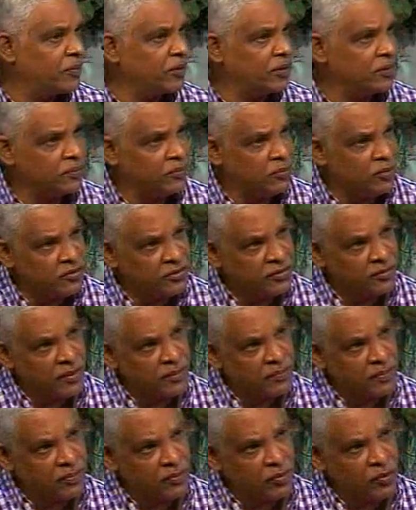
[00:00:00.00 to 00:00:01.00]
because most of my
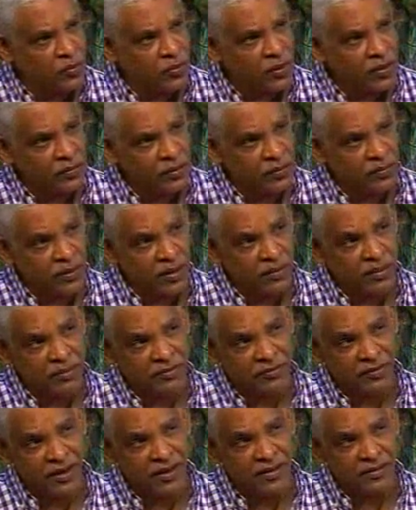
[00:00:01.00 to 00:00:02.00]
people who work with me are my
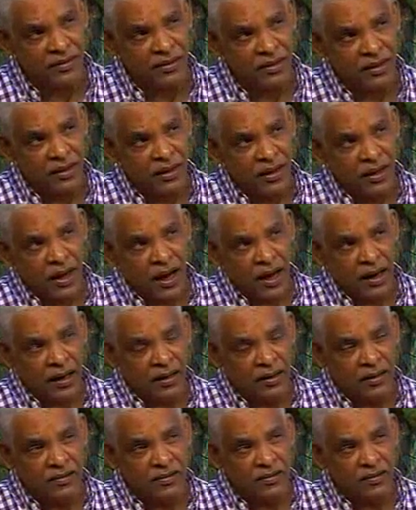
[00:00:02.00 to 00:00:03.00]
friends. And I
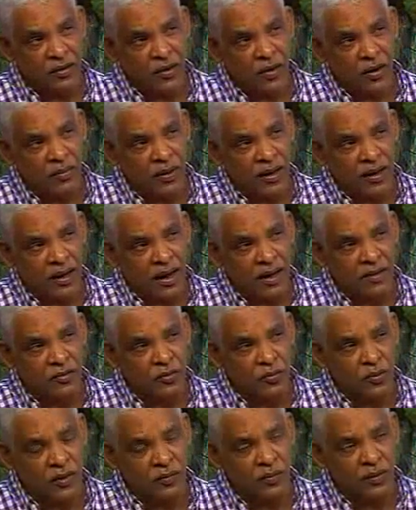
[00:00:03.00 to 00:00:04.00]
consider all my guys
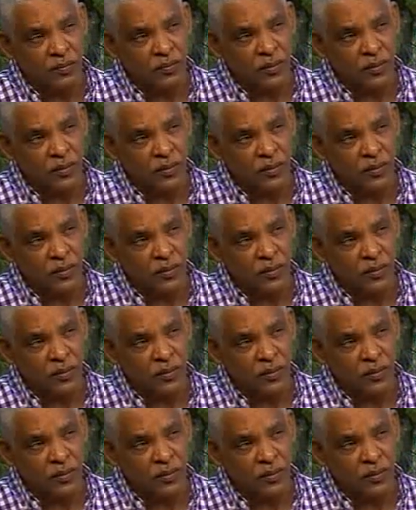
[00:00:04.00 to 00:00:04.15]
who work with